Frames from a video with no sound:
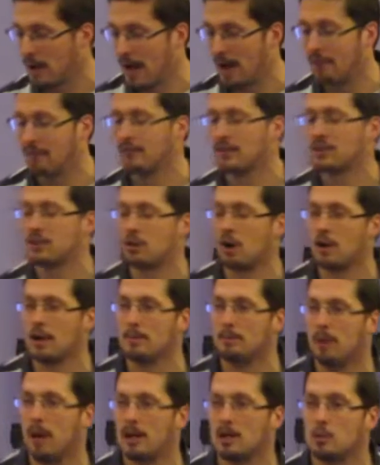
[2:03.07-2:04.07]
I went out the
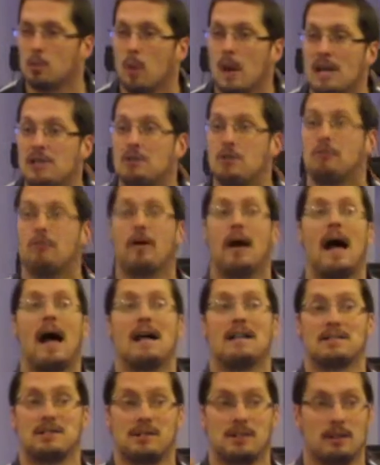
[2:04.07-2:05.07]
starting blocks way too
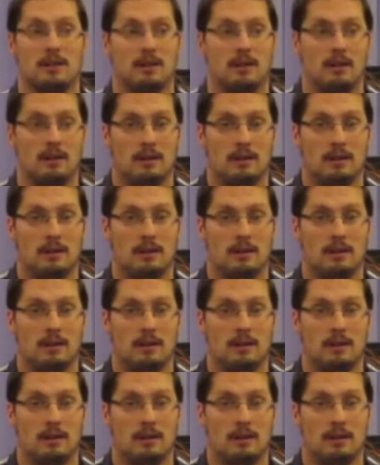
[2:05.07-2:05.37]
fast.